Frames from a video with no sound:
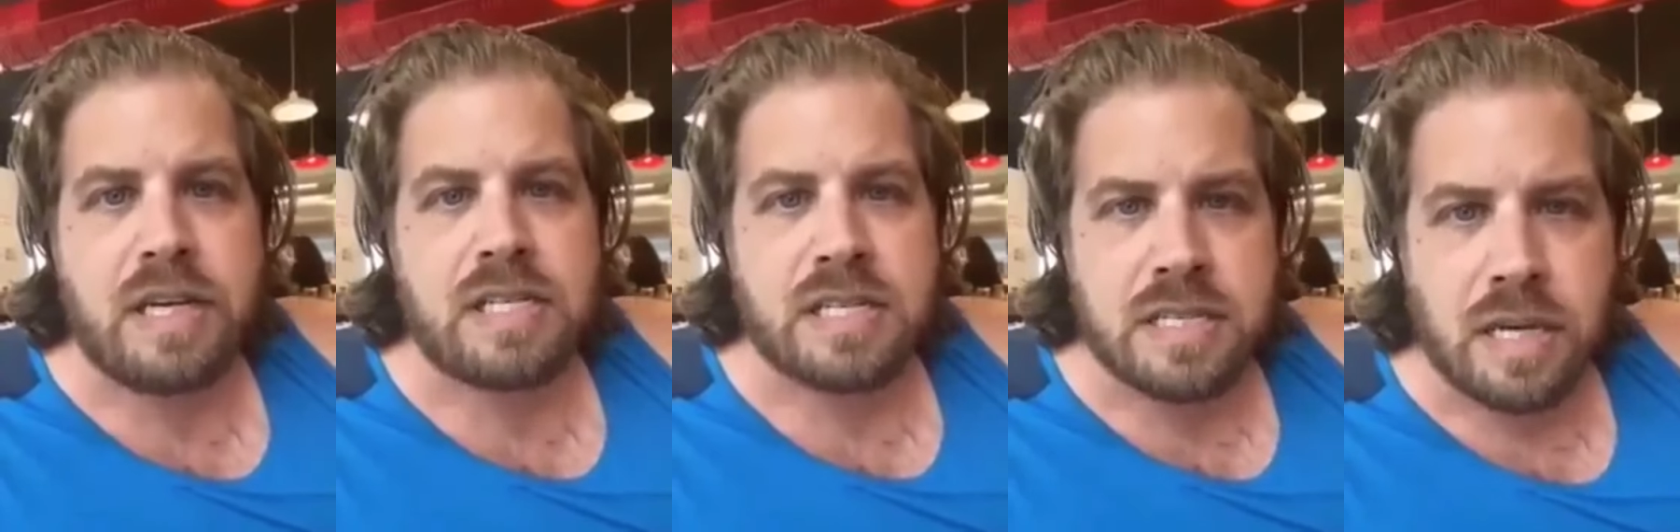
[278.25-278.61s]

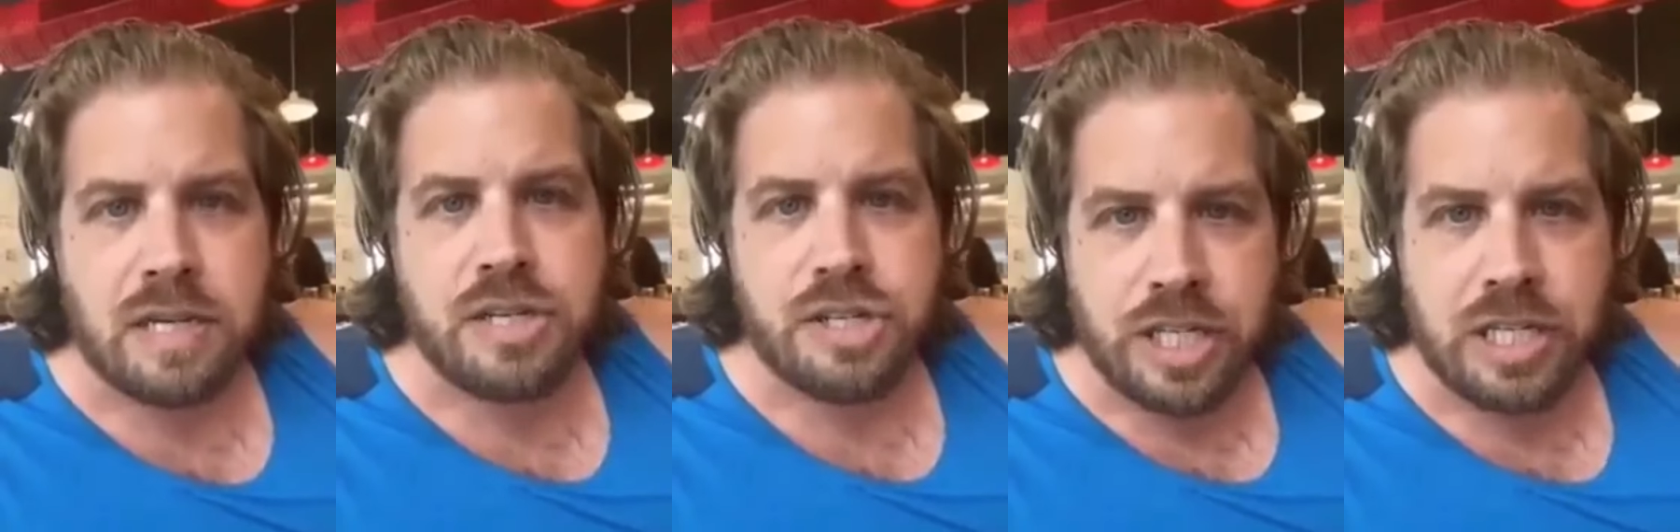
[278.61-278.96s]
His
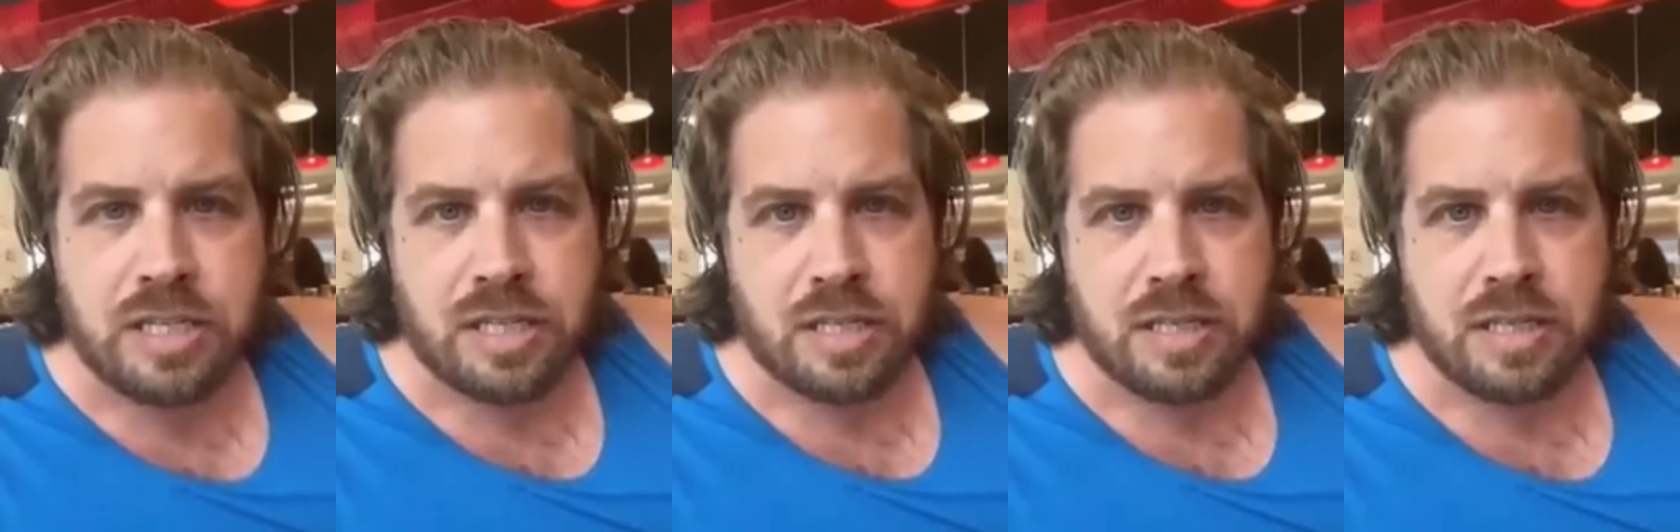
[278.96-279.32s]
Son
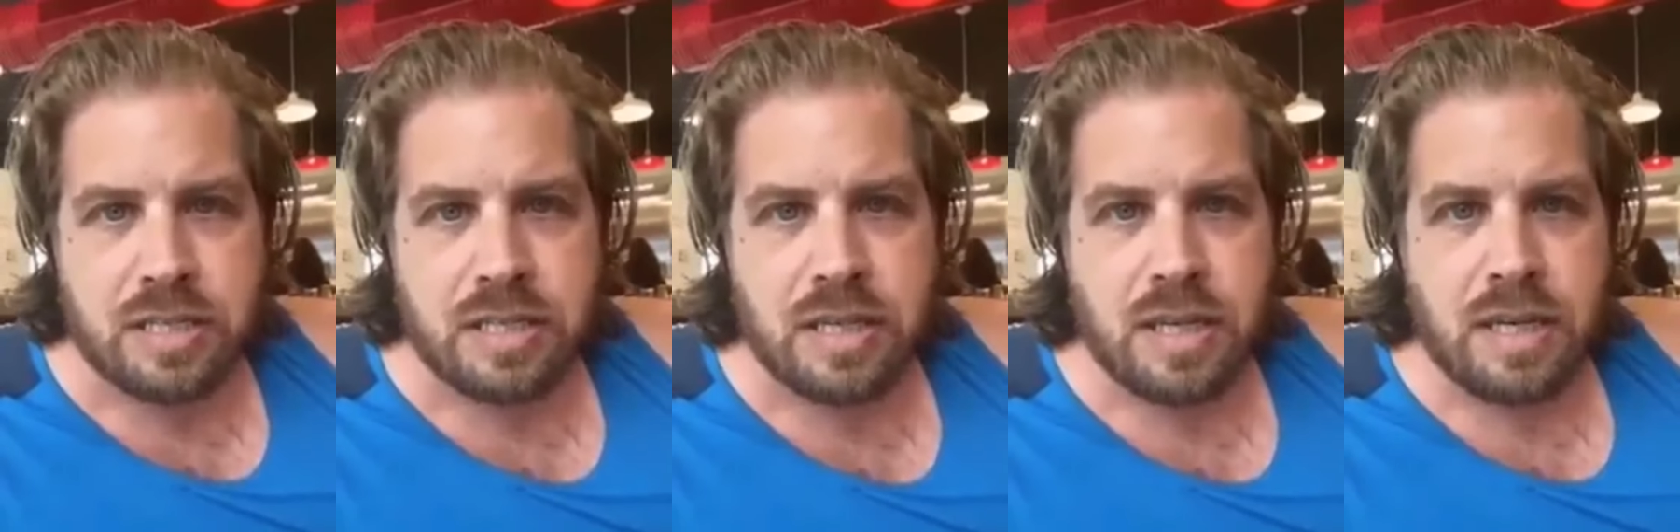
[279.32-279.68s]

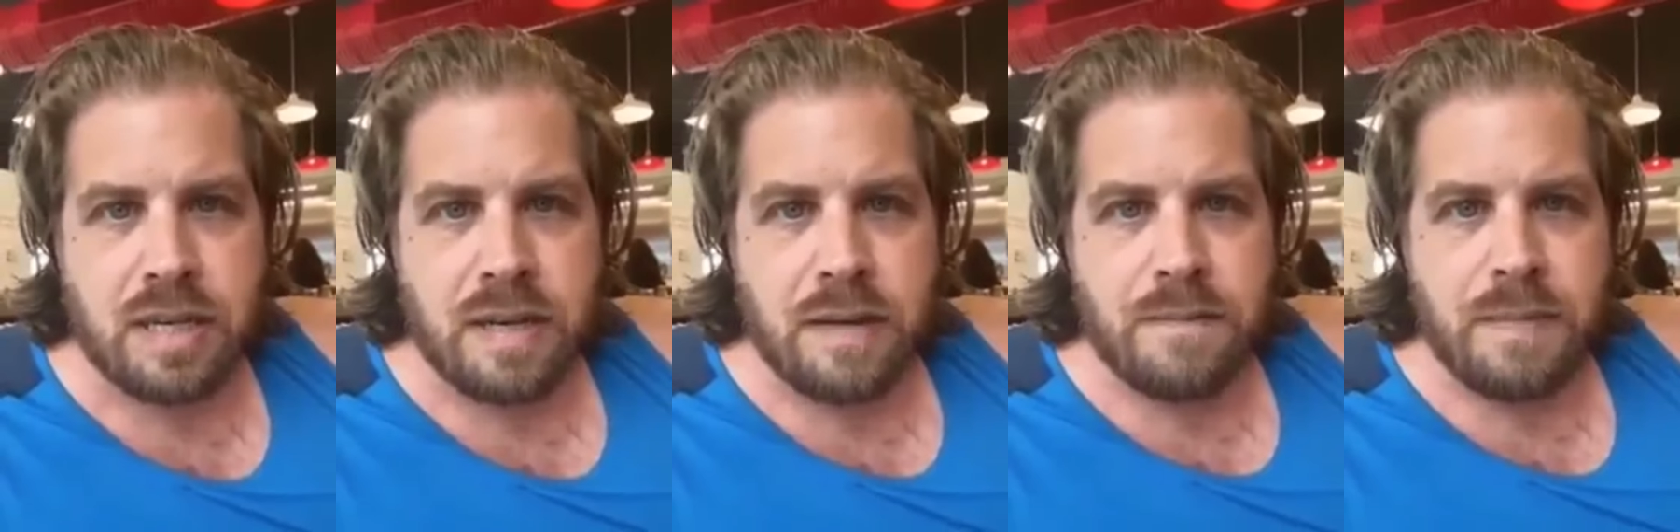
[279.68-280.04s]
Jesus.
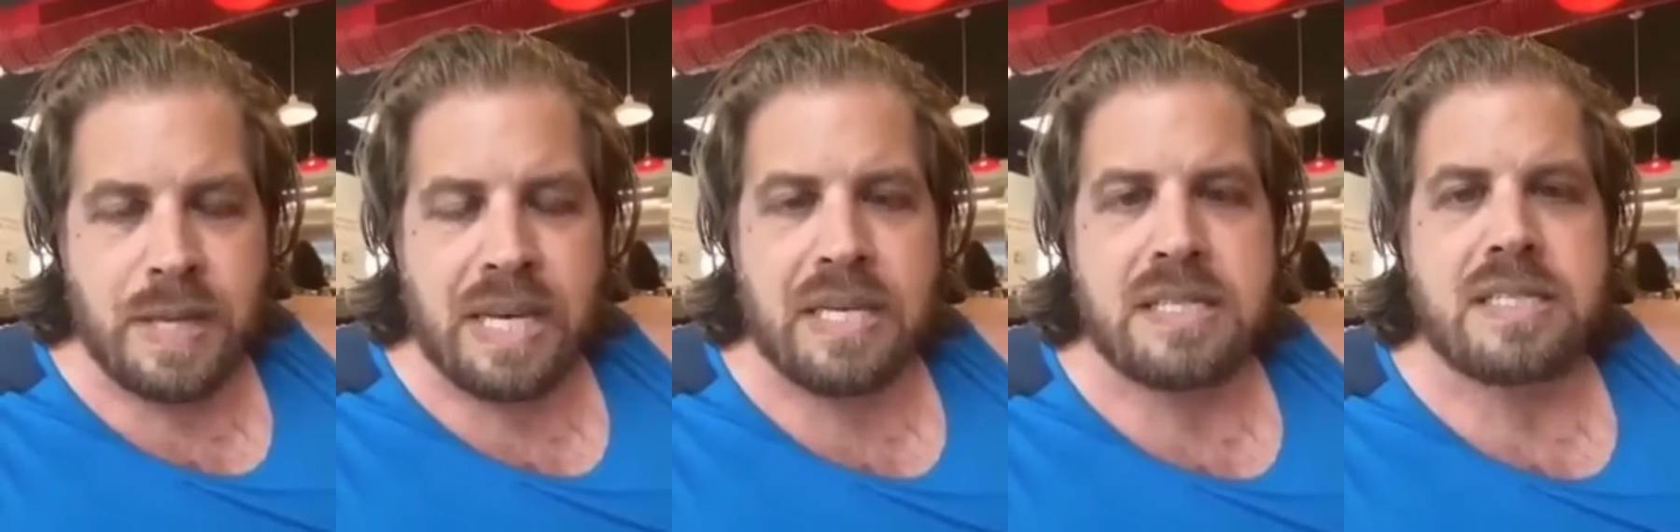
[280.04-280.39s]

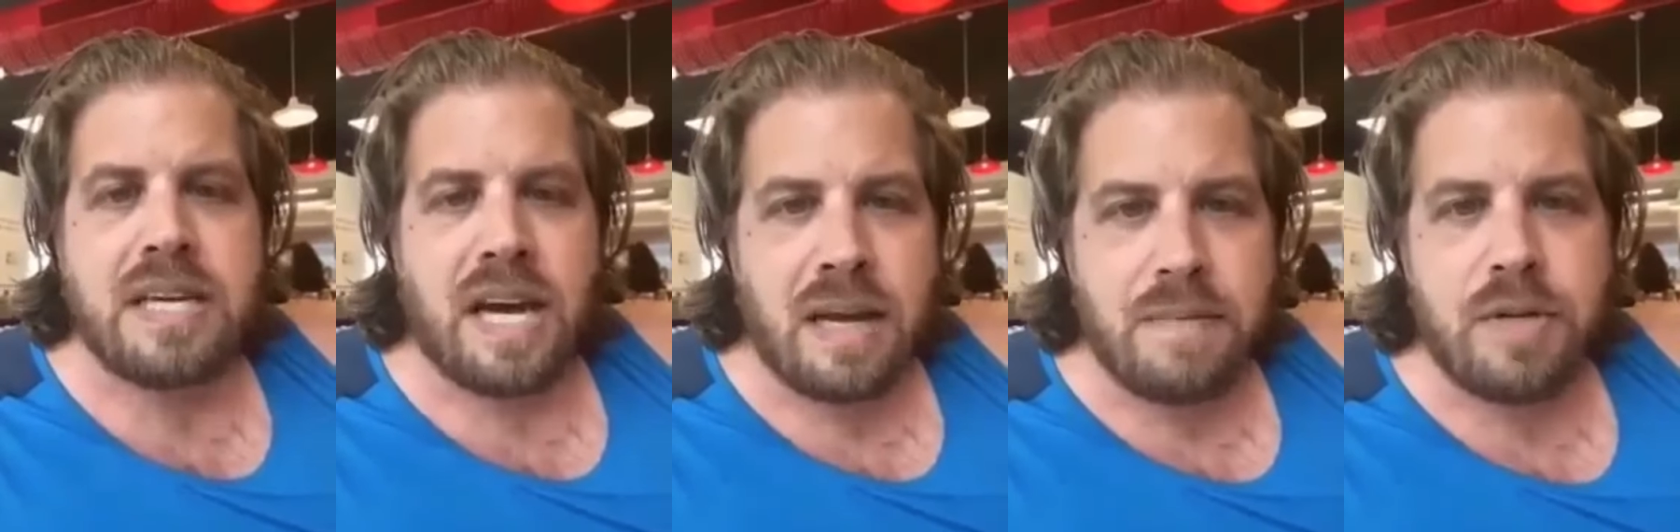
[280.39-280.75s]
It's
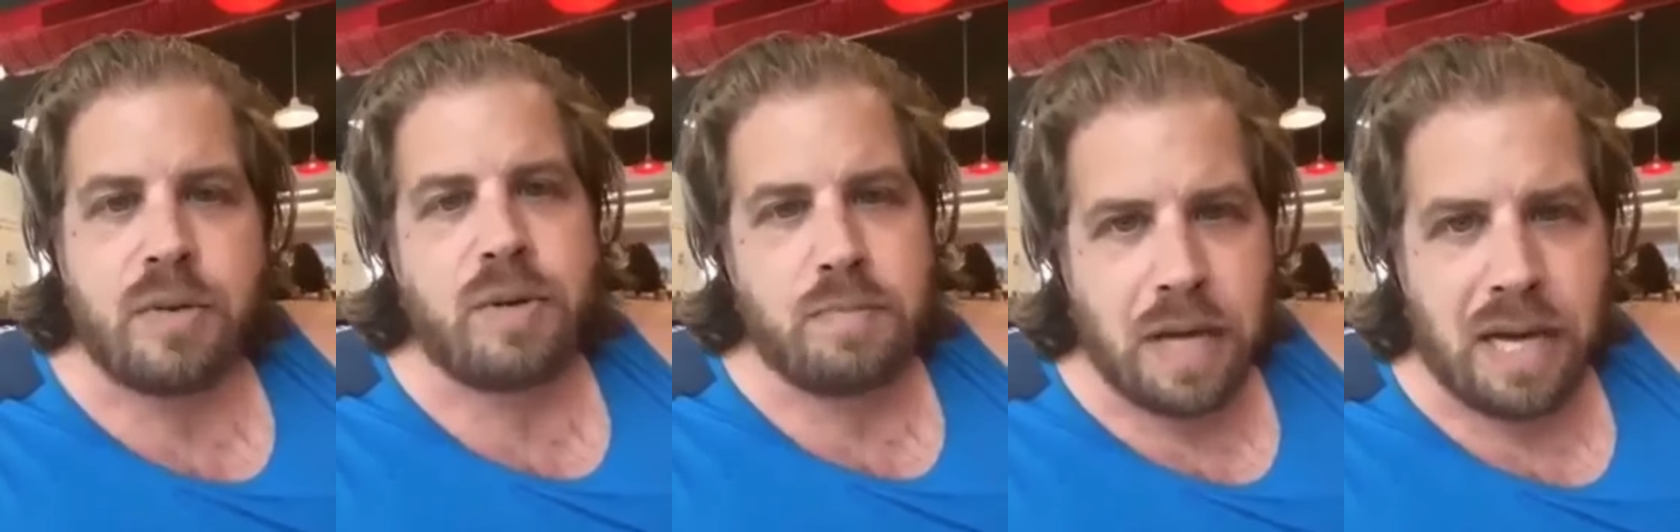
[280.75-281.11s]
time to
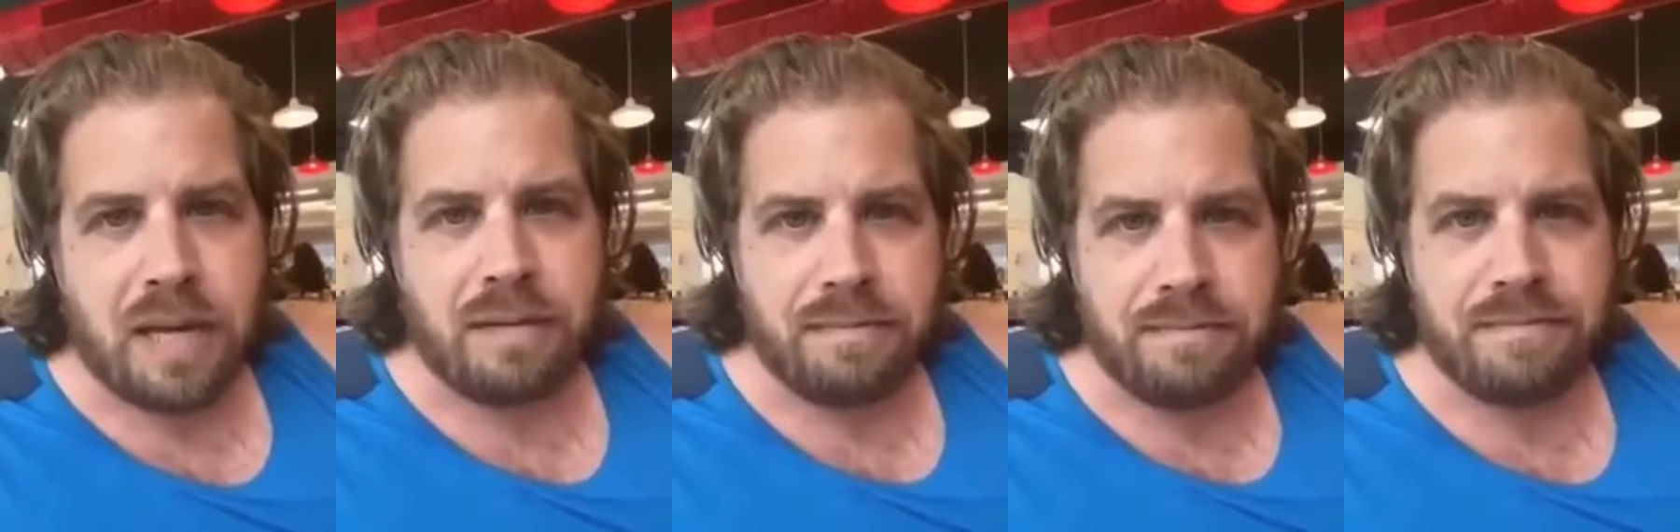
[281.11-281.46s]
repent.